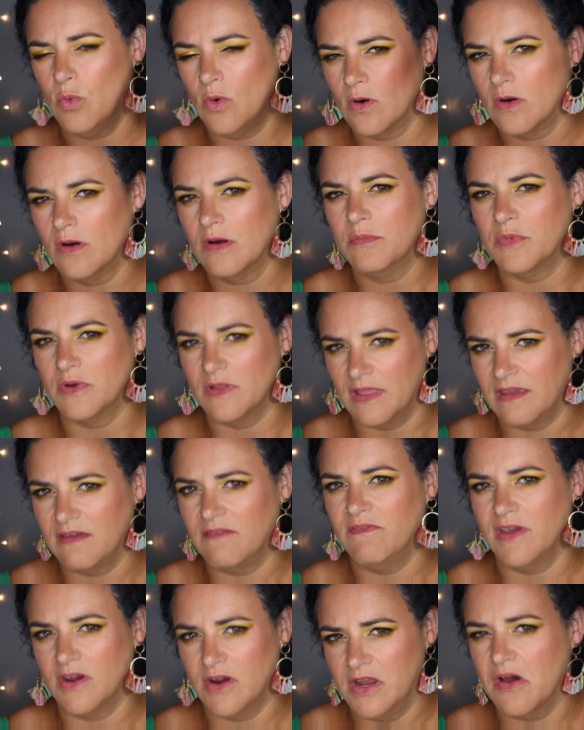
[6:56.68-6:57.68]
warm or like
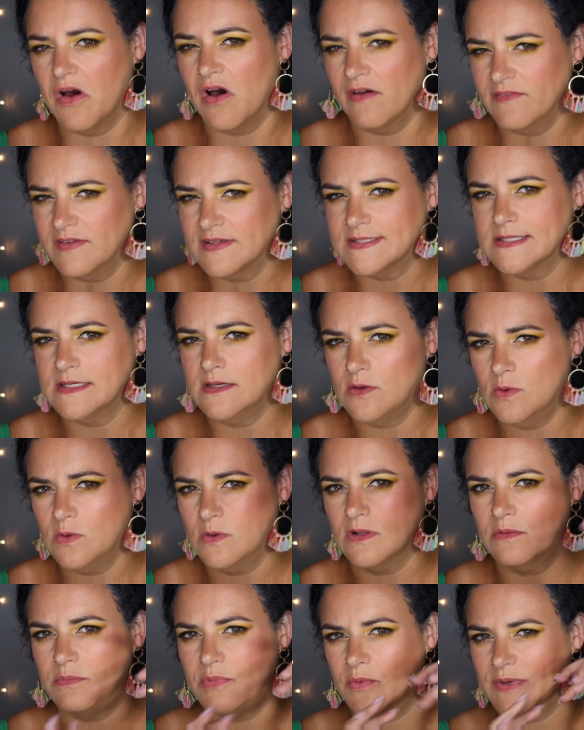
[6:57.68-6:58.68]
very obviously
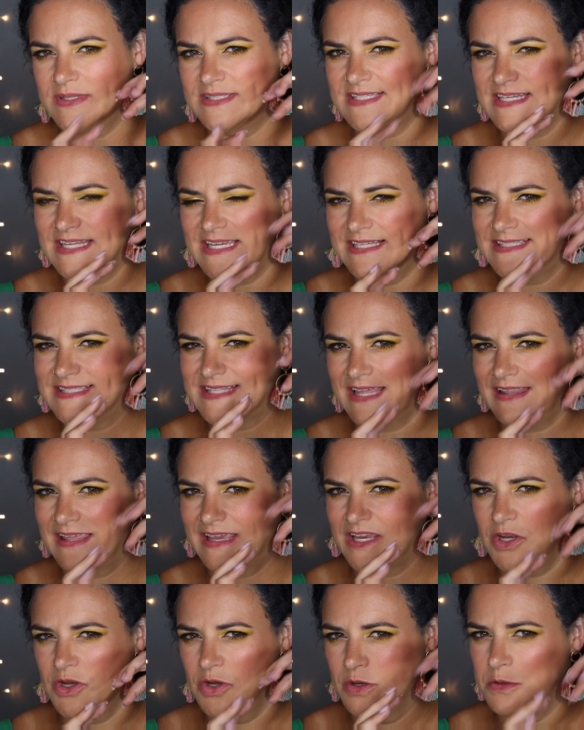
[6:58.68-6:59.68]
cool, but once it hits that
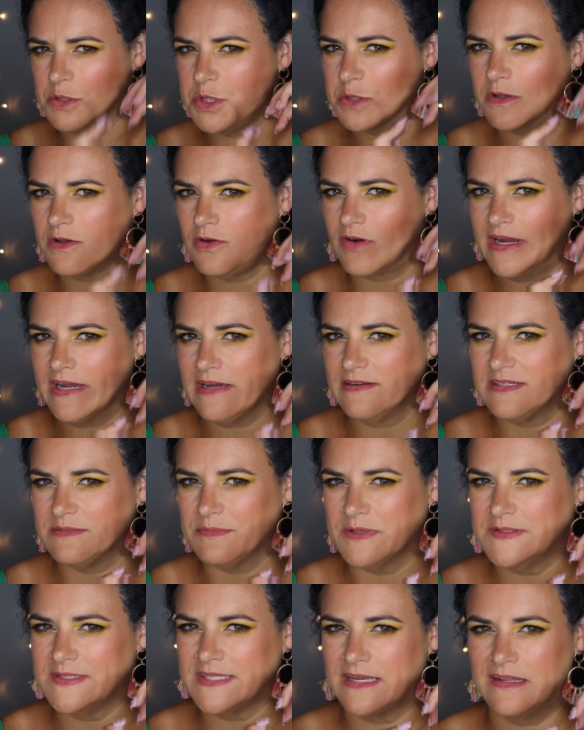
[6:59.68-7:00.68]
like neutral ground,
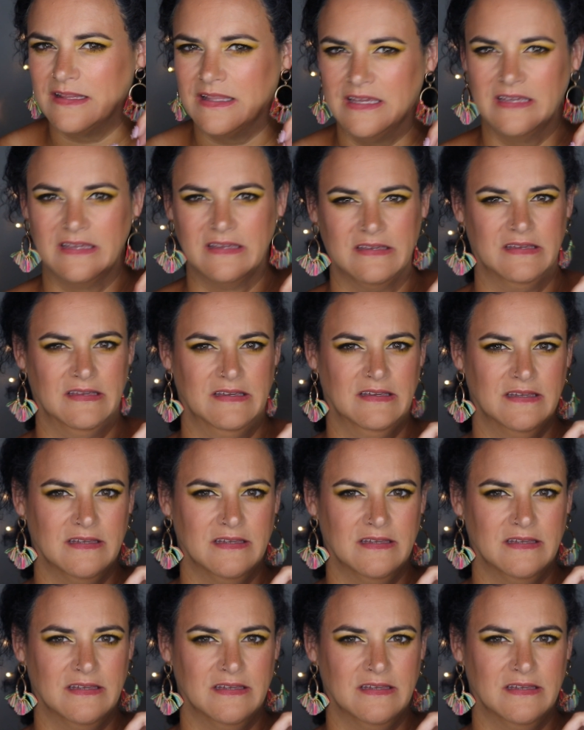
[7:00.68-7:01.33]
I'm always kind of like